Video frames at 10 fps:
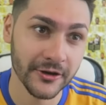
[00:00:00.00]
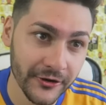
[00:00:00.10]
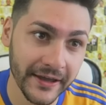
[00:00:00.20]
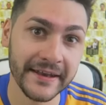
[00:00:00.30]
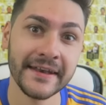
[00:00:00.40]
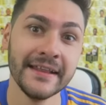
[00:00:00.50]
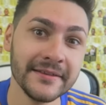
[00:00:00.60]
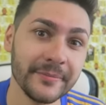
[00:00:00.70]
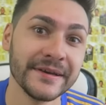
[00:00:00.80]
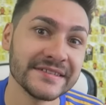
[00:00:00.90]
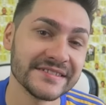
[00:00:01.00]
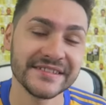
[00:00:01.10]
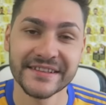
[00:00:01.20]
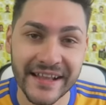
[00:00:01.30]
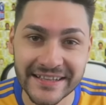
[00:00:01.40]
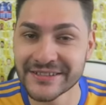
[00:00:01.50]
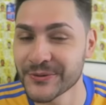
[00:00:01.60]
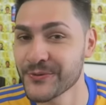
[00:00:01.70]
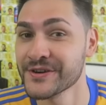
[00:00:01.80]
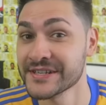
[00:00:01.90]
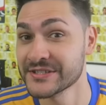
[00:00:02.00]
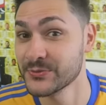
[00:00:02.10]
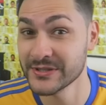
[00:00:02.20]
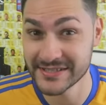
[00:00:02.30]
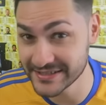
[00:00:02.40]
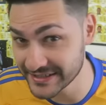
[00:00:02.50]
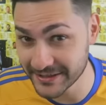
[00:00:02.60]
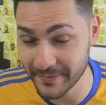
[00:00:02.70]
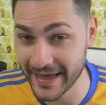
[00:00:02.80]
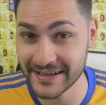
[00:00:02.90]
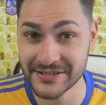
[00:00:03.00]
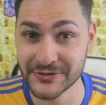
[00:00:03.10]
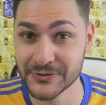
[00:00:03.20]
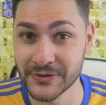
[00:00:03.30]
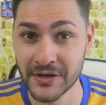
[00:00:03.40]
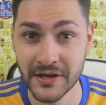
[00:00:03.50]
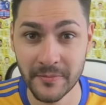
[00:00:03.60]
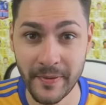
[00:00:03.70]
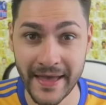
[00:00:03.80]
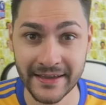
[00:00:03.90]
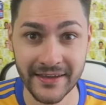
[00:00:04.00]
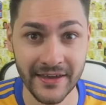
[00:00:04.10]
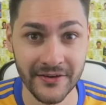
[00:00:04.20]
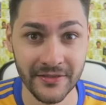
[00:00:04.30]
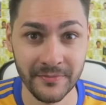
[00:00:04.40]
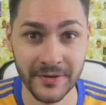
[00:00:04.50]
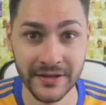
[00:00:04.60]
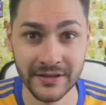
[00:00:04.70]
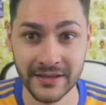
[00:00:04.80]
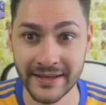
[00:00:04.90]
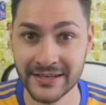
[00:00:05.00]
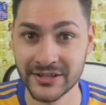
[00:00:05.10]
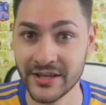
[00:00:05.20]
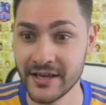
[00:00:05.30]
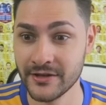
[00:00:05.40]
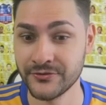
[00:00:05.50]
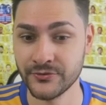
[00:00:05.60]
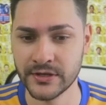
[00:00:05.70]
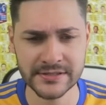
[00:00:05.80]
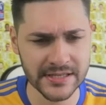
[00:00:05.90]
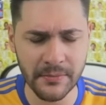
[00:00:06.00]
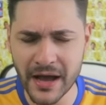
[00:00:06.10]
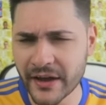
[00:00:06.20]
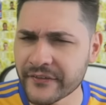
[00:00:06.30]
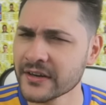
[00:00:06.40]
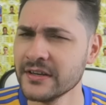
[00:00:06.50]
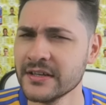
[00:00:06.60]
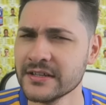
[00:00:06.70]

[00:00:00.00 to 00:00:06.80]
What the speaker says: Okay, not the best, not the worst. We still managed to pack Gareth Bale and Yaya Toure and some other